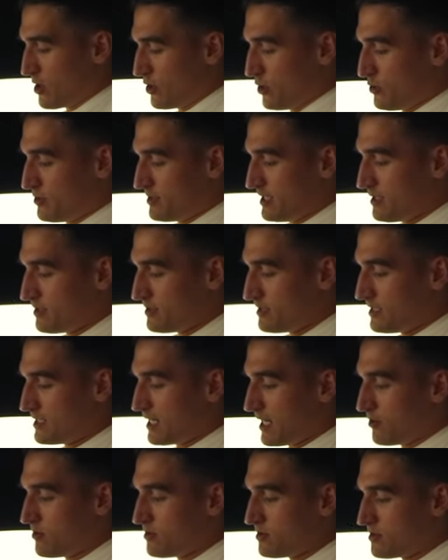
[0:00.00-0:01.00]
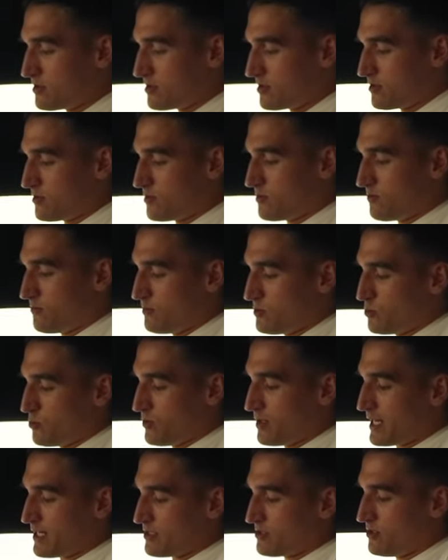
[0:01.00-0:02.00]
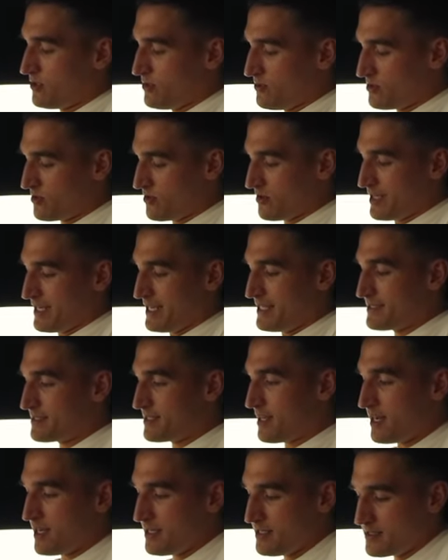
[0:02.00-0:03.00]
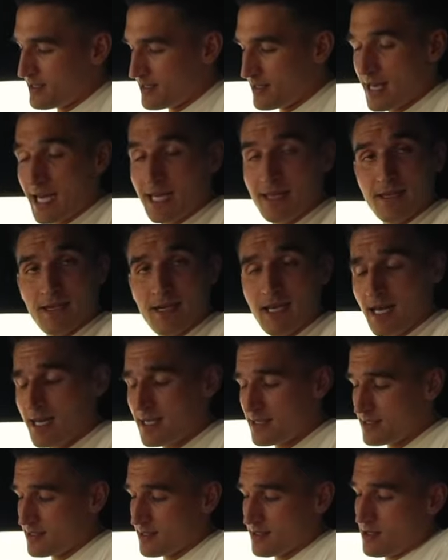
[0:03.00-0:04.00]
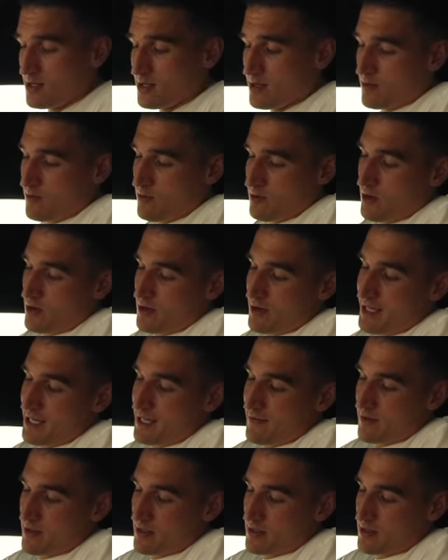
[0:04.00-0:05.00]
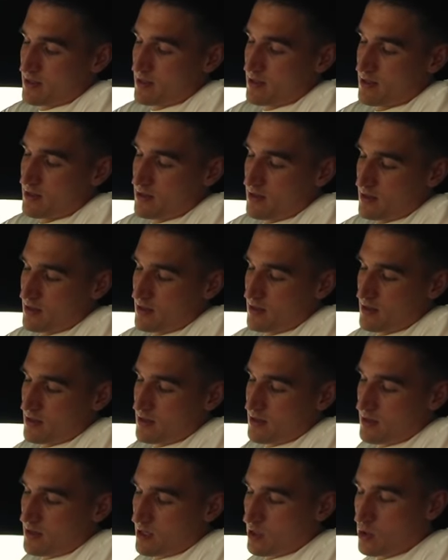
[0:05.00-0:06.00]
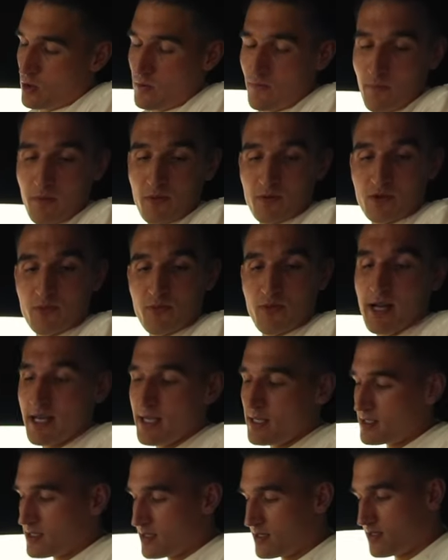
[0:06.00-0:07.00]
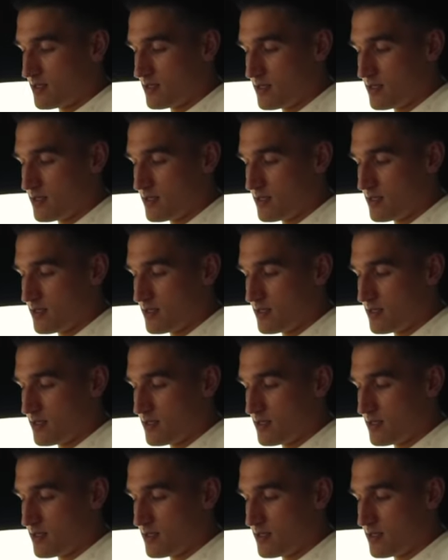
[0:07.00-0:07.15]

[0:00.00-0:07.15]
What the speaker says: utility towels, which we like to use on the inside, and the glass. We're gonna give it a couple of sprays,